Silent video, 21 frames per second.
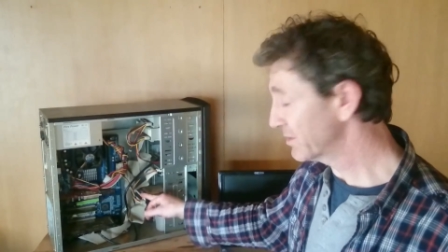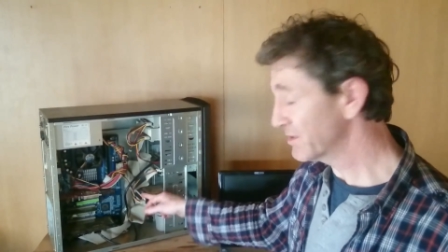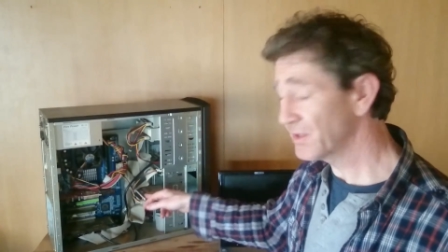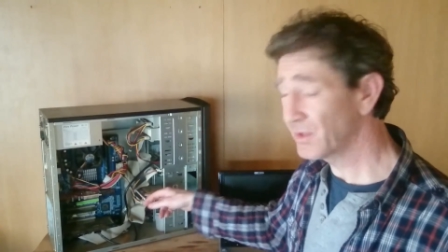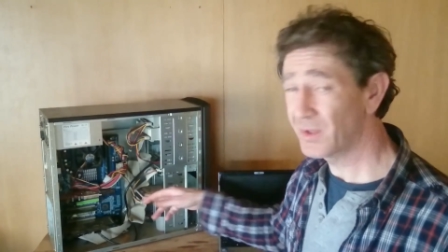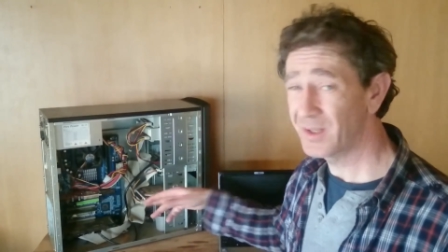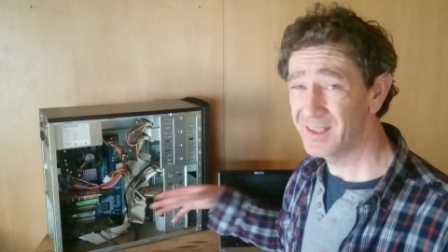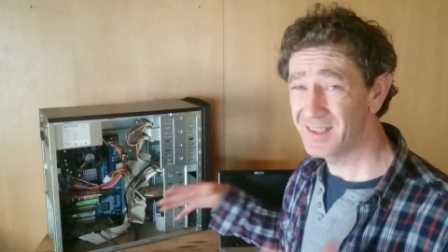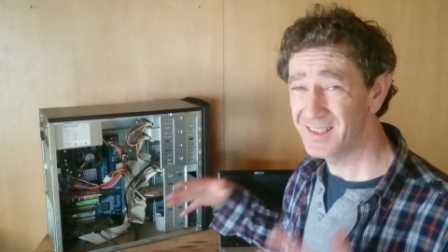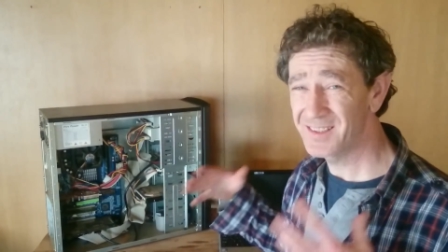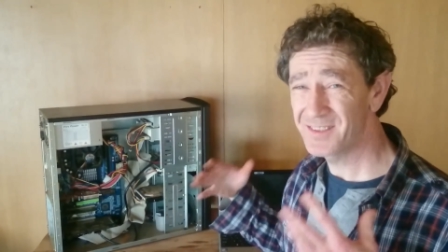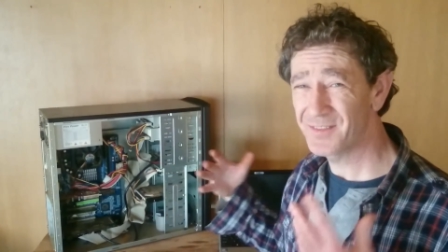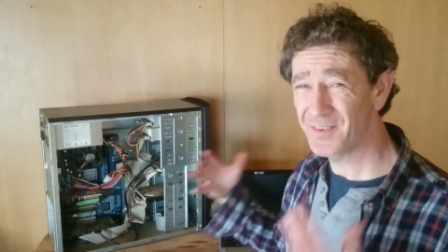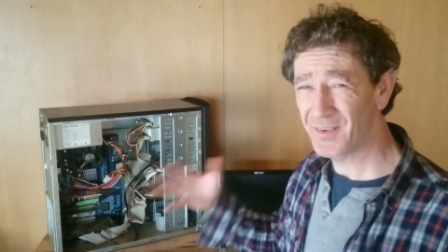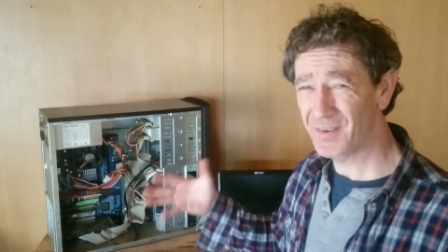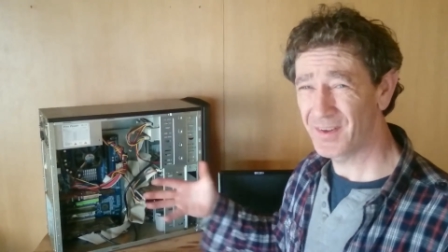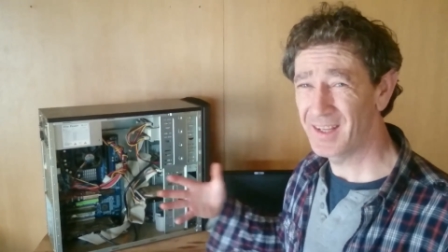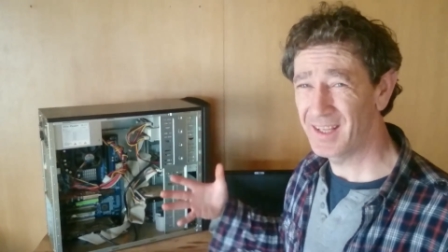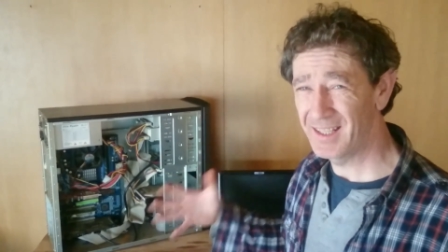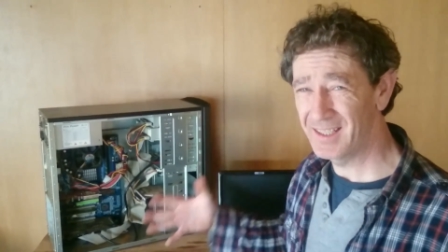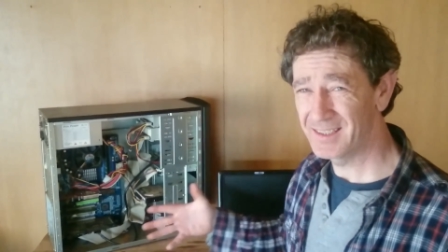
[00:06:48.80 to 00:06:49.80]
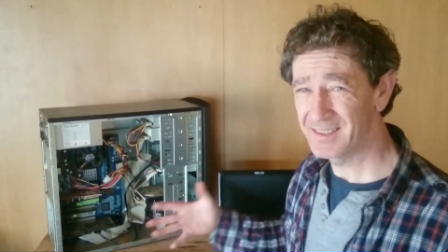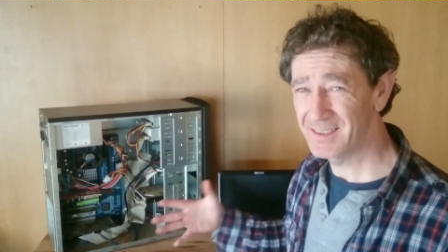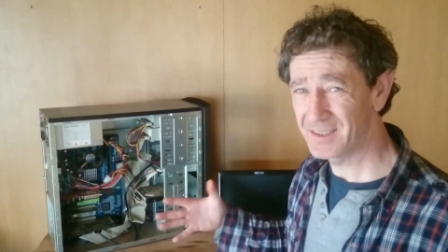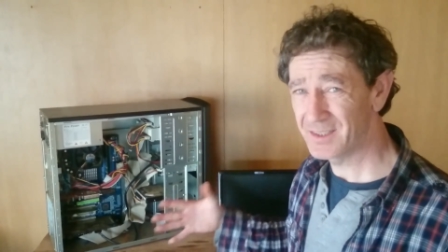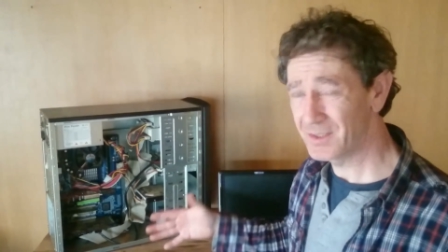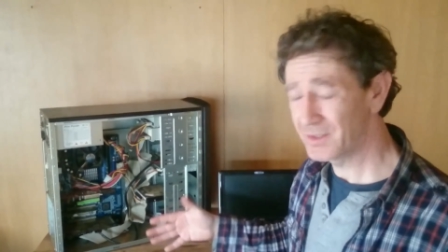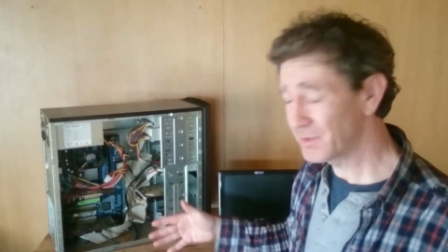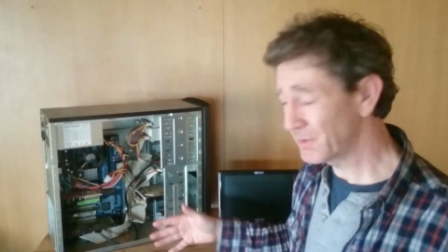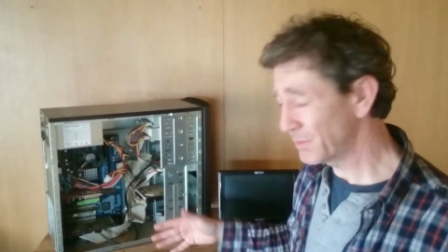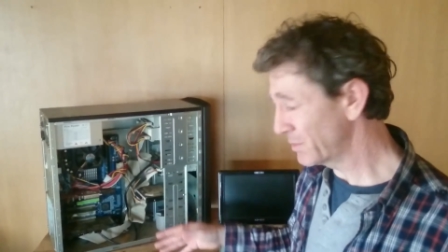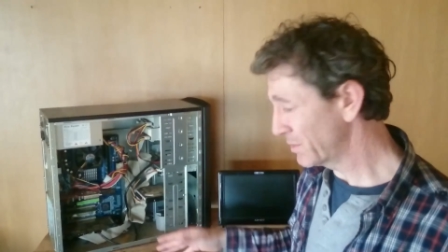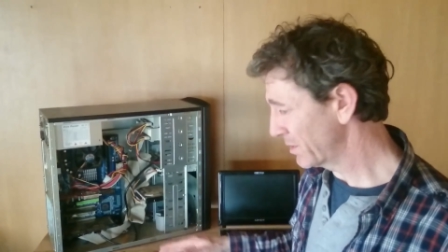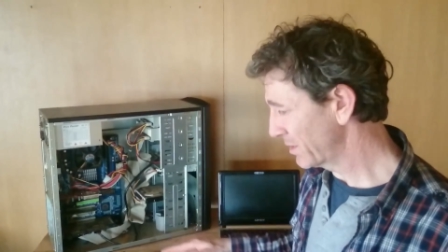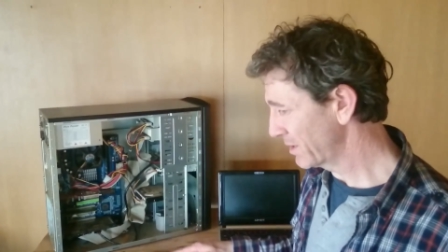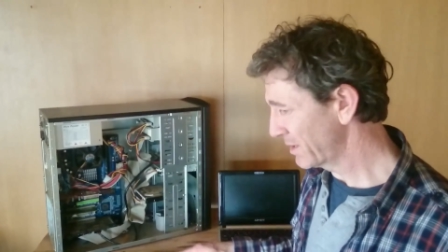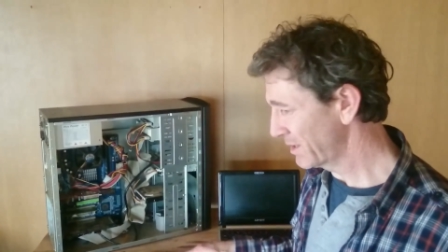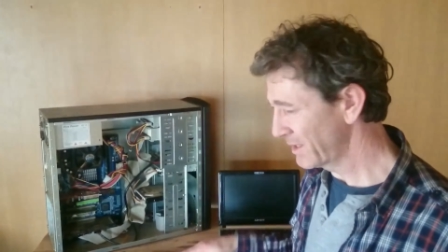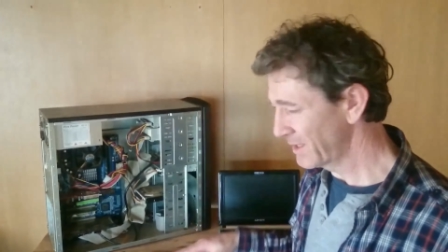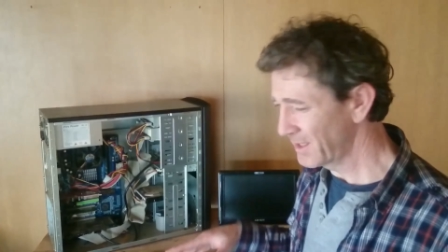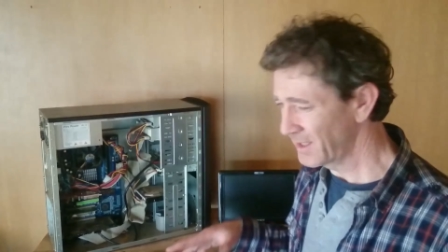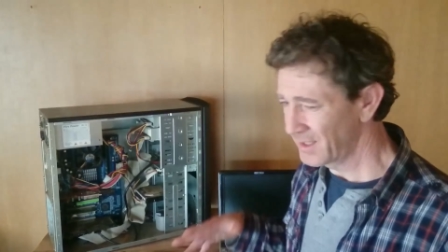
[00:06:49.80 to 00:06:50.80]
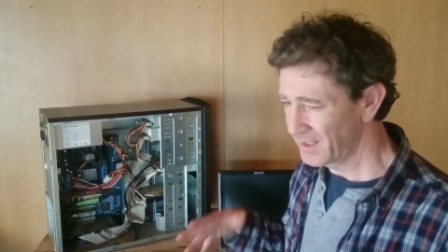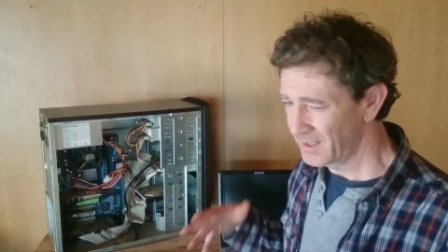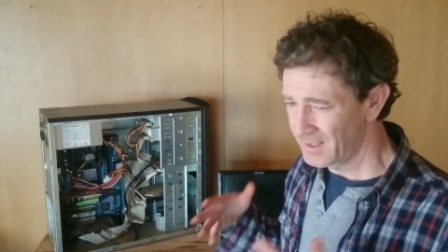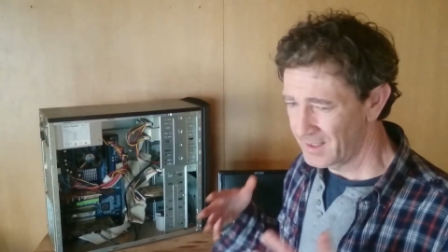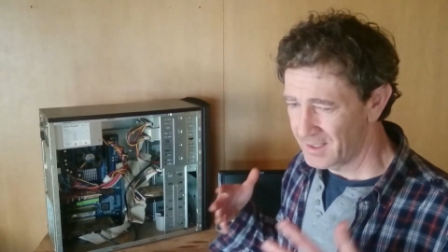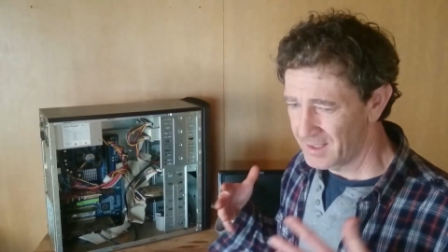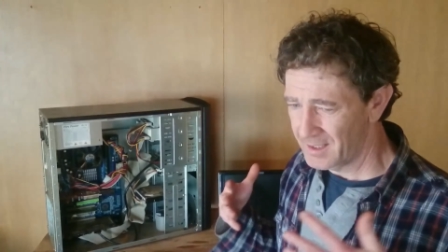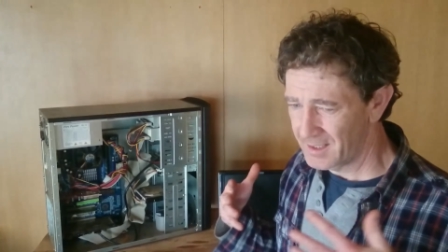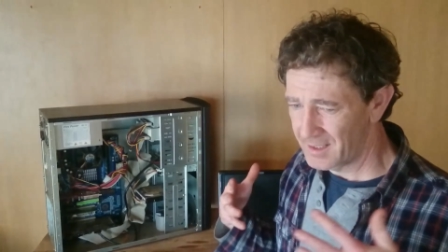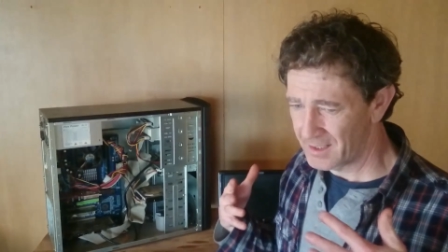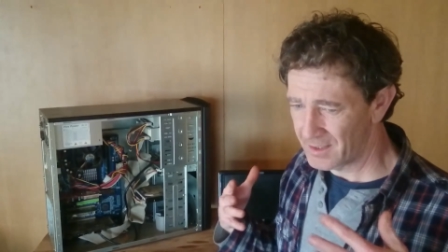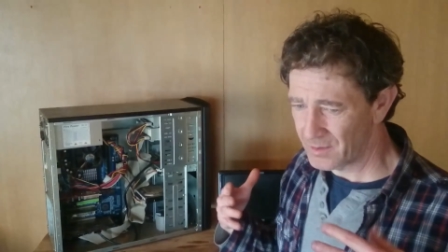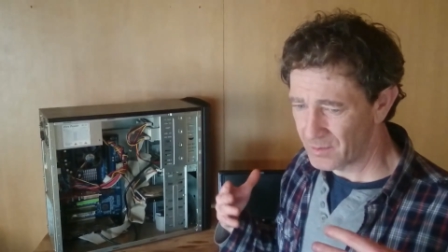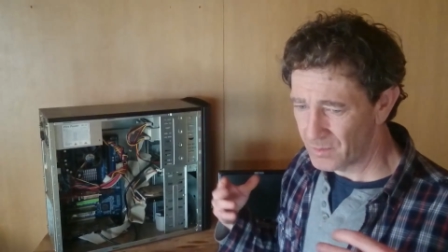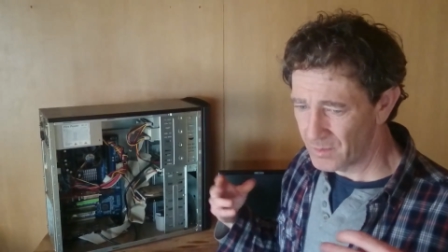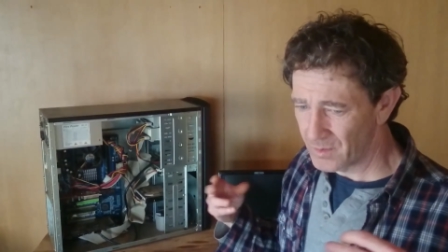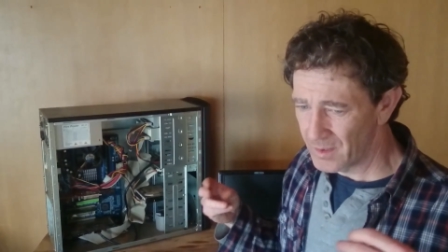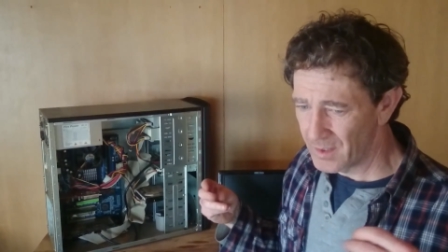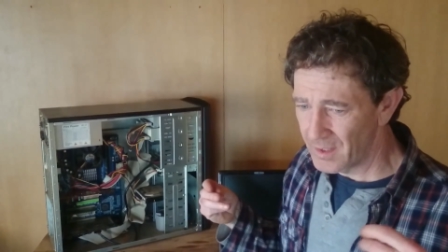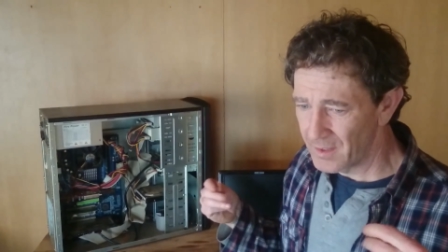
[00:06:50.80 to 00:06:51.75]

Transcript: it. So it is very easy to do. Now,